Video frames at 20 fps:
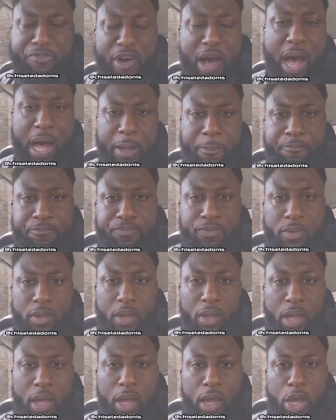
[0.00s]
for?
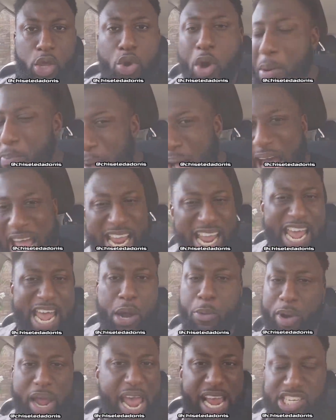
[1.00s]
You in my
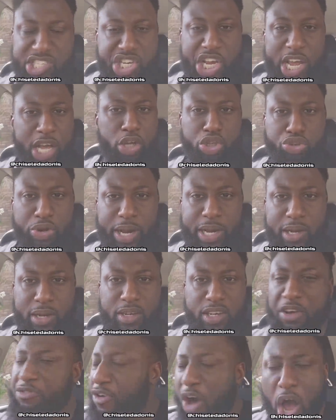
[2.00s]
ear, we ain't
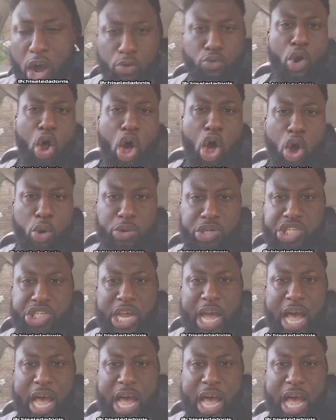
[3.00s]
children. The fuck wrong with